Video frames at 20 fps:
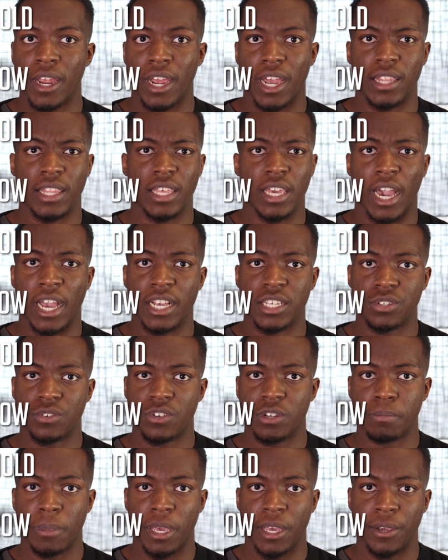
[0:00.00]
and the ice
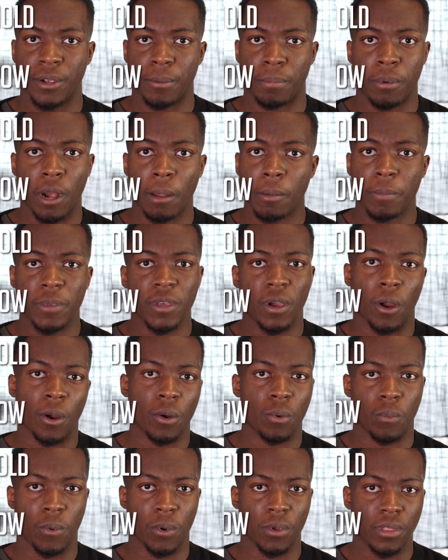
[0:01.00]
cream maker probably
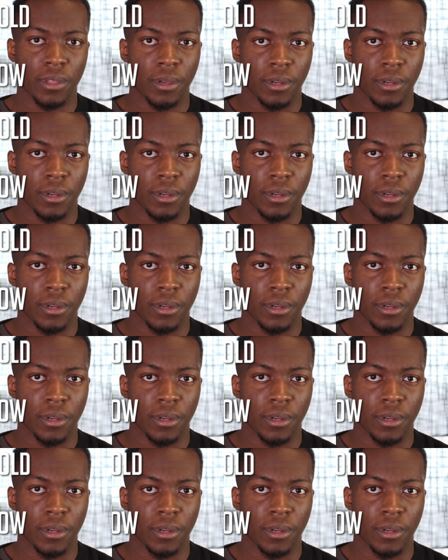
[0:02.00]
aren't worth